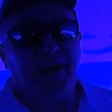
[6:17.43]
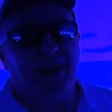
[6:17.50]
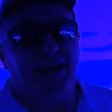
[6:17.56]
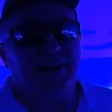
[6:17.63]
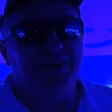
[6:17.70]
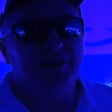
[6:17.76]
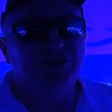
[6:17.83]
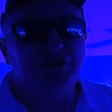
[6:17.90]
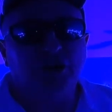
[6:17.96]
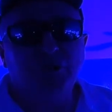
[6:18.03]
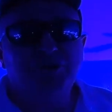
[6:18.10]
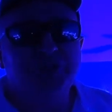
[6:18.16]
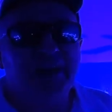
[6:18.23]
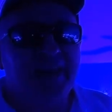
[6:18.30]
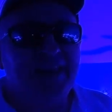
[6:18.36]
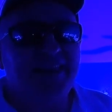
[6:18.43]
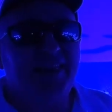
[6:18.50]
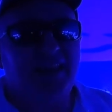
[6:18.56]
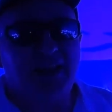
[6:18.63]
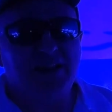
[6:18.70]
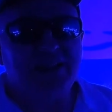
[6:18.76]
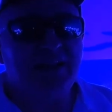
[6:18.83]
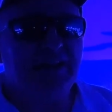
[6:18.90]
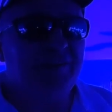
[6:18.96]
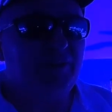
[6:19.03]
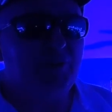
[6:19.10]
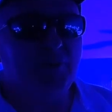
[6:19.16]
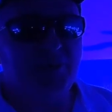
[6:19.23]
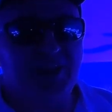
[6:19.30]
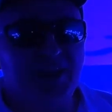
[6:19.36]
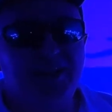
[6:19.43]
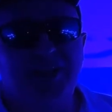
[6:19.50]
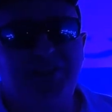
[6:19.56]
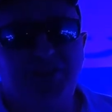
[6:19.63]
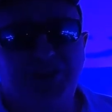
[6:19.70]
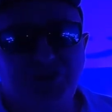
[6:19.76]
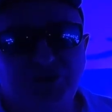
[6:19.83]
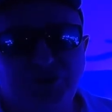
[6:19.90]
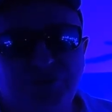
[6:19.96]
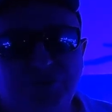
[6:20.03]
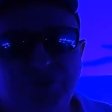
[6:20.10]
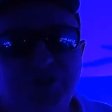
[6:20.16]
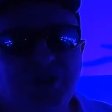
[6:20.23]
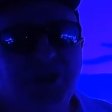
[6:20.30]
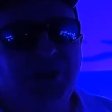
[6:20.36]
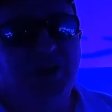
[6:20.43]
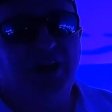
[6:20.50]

and the zooxanthellae living within the tissues